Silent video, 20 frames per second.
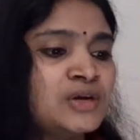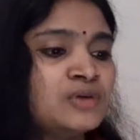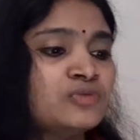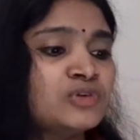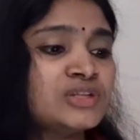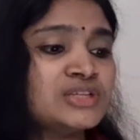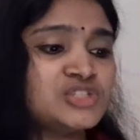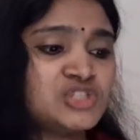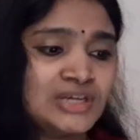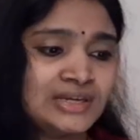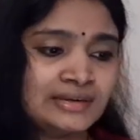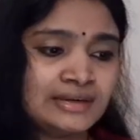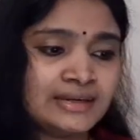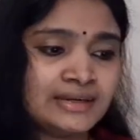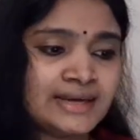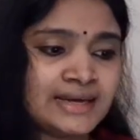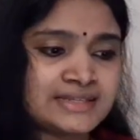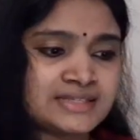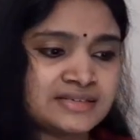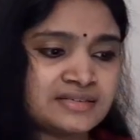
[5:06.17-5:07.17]
For the general
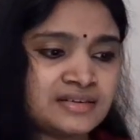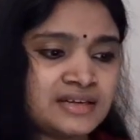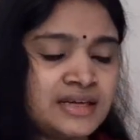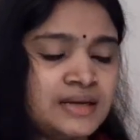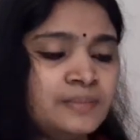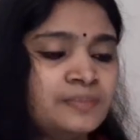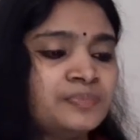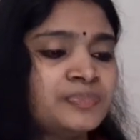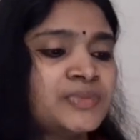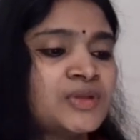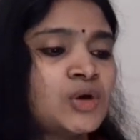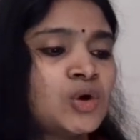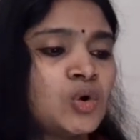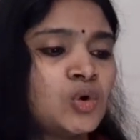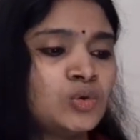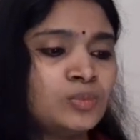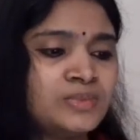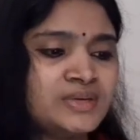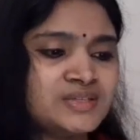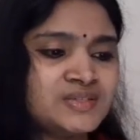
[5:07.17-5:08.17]
category
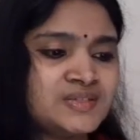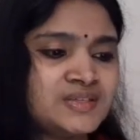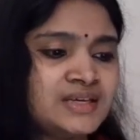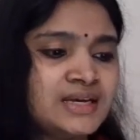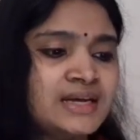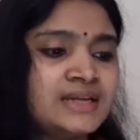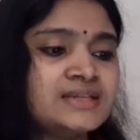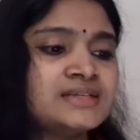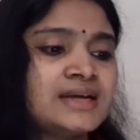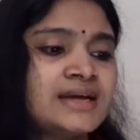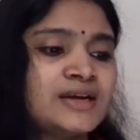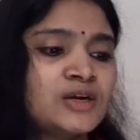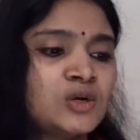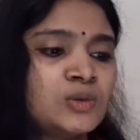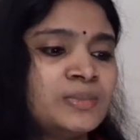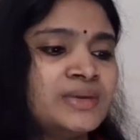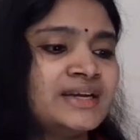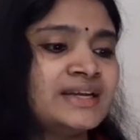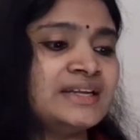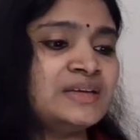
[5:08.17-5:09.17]
OBC and
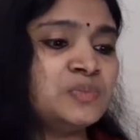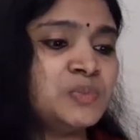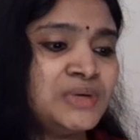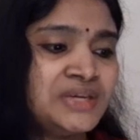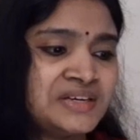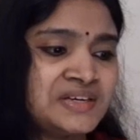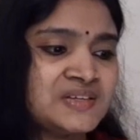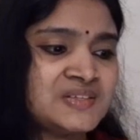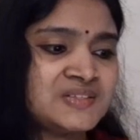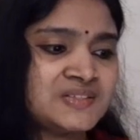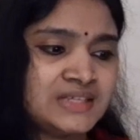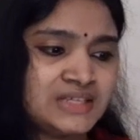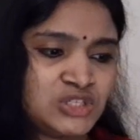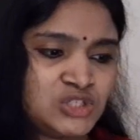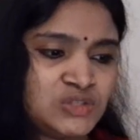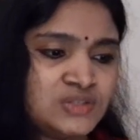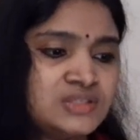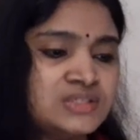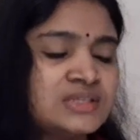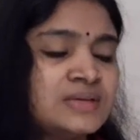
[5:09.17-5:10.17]
economically weaker
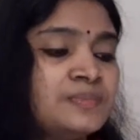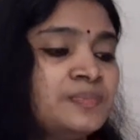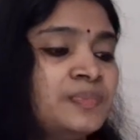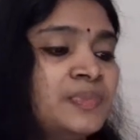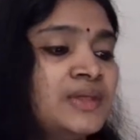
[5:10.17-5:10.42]
sessions.